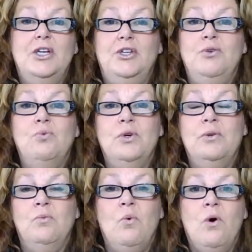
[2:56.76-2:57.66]
you
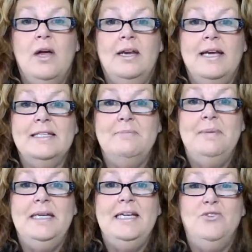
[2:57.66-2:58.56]
wouldn't want as
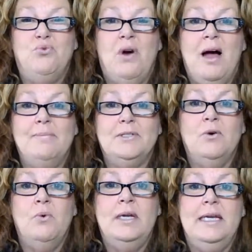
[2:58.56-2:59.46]
many drops
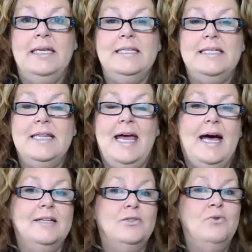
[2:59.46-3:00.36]
going into
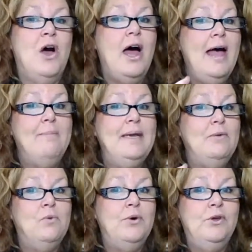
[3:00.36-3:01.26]
that. So not how many
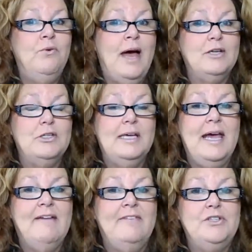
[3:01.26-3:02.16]
will you actually
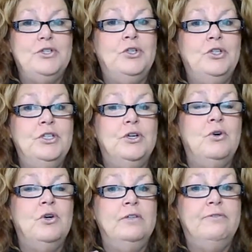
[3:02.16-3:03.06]
have it turned
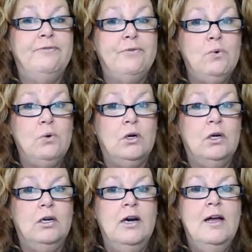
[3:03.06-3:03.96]
on for,